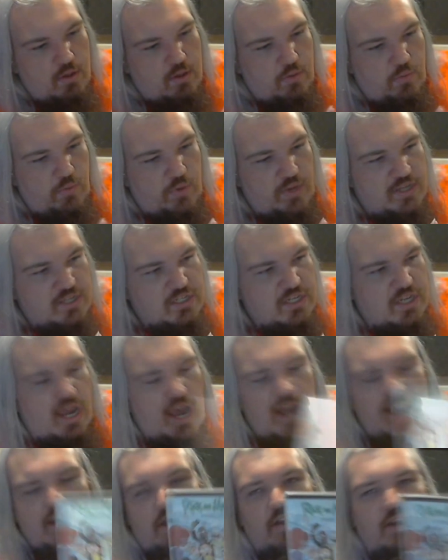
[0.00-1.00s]
Which,
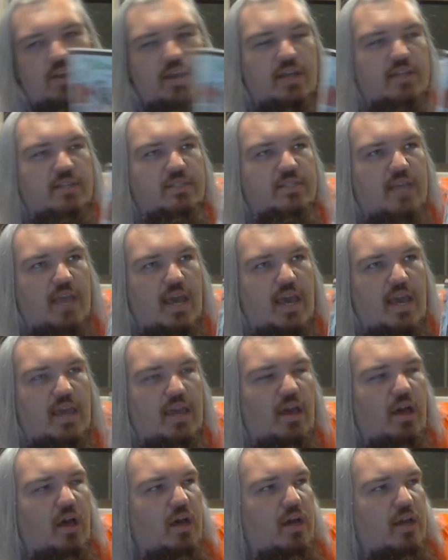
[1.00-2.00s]
I know you're going to
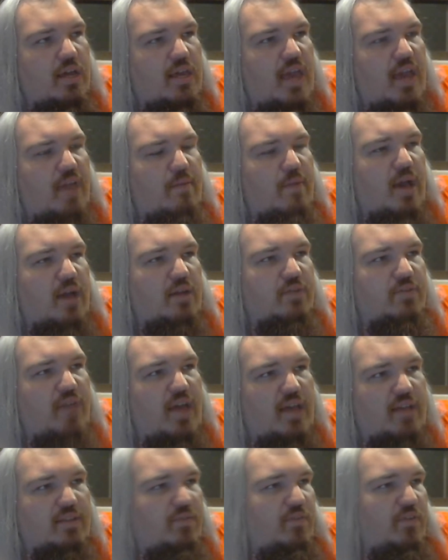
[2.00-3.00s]
say, oh, it came out
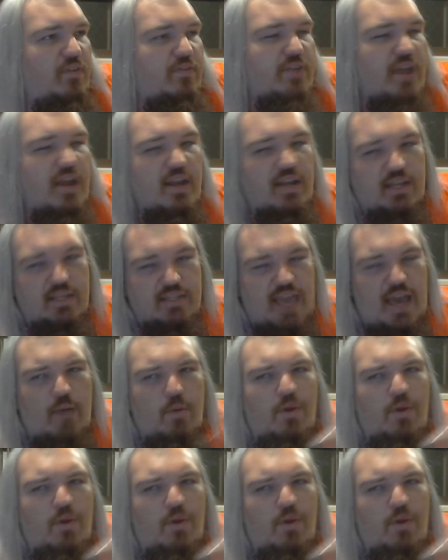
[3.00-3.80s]
2015, doesn't count.